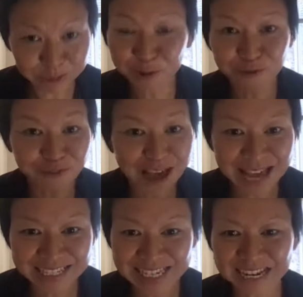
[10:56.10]
no
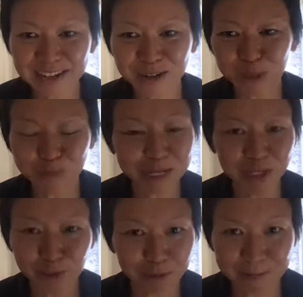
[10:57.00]
fasting, no
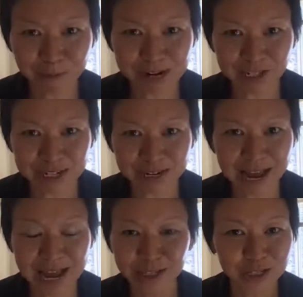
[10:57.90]
special preparation.
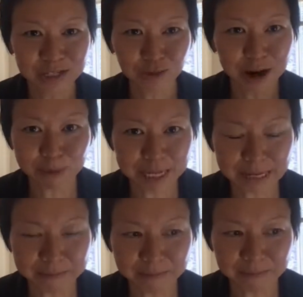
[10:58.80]
I just dropped
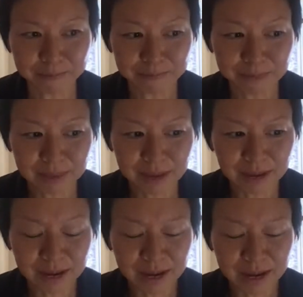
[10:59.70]
in.
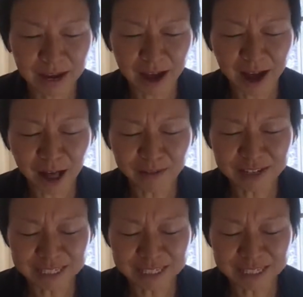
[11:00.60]
All of a